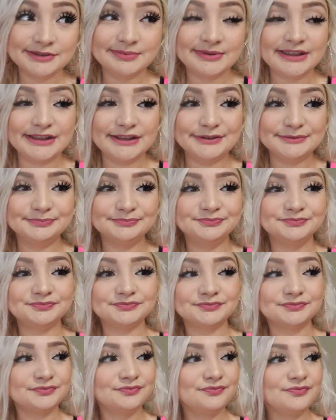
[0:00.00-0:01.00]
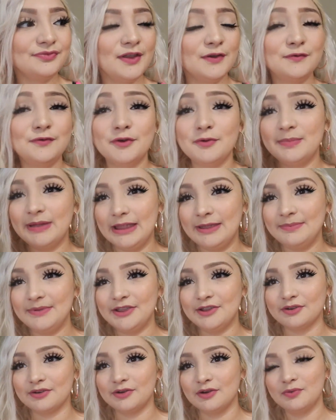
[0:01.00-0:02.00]
to be for baby
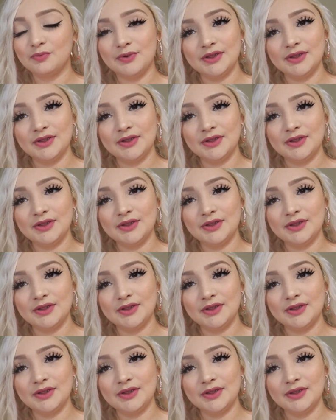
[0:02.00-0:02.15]
girl.